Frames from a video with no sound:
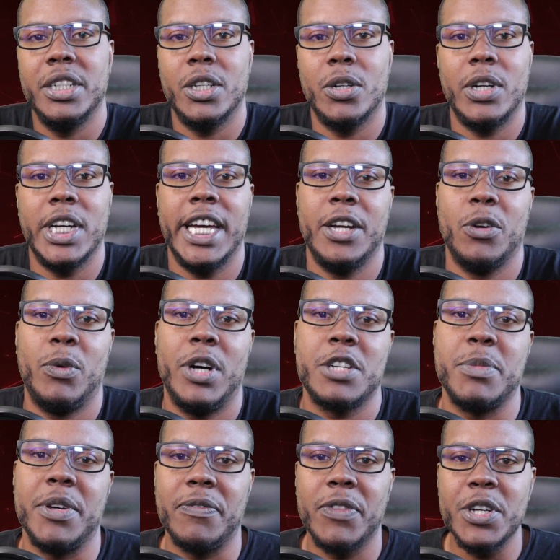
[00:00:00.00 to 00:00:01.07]
then go ahead and
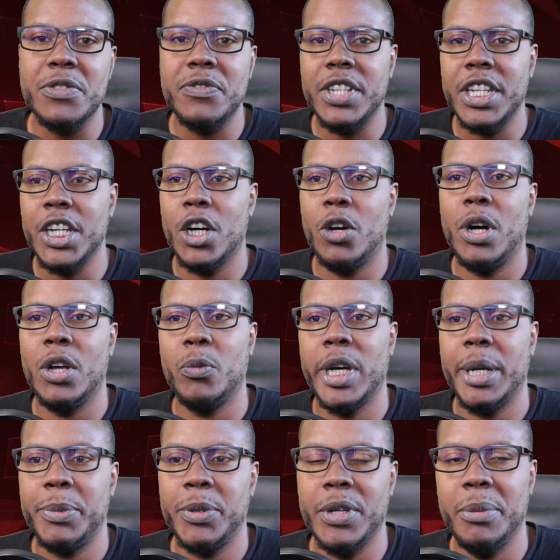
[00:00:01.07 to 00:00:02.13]
watch my first video on
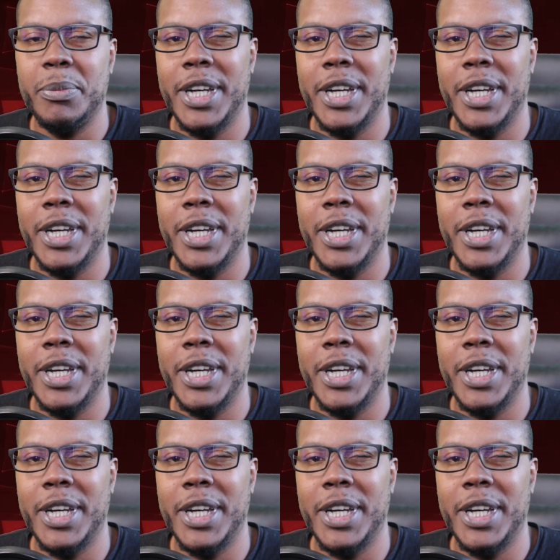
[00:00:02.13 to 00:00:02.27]
web three.